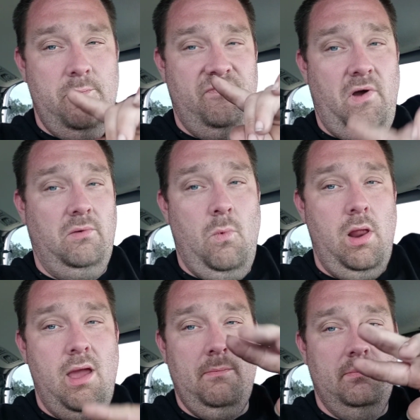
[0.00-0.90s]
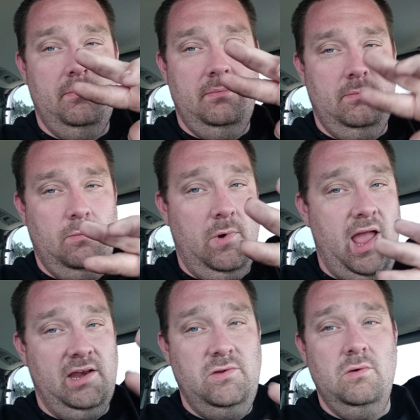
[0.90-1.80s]
fuck one up, we
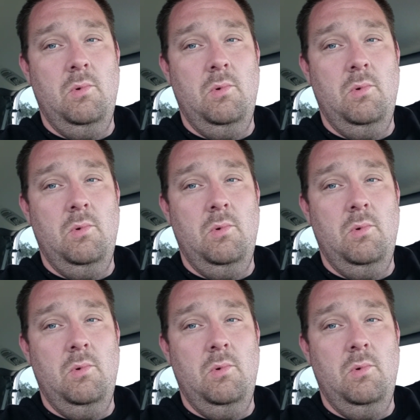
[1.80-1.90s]
got 2